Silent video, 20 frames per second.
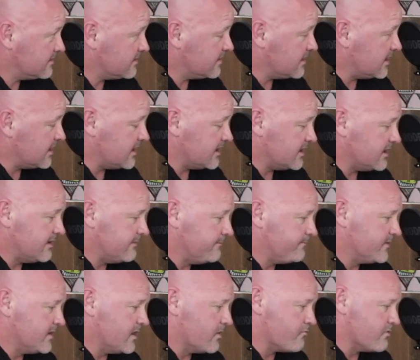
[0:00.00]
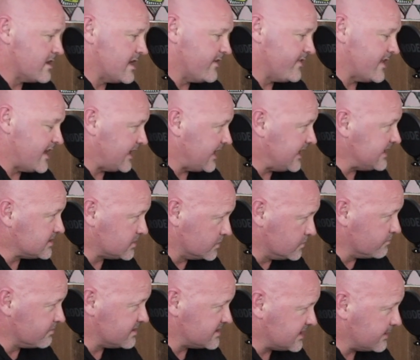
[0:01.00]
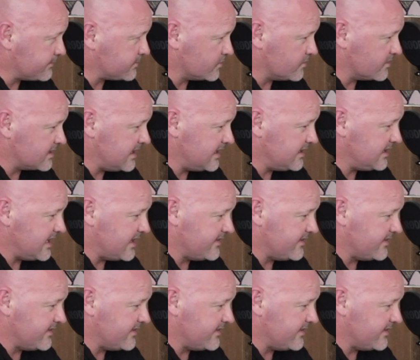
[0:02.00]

around that A2 receptor again.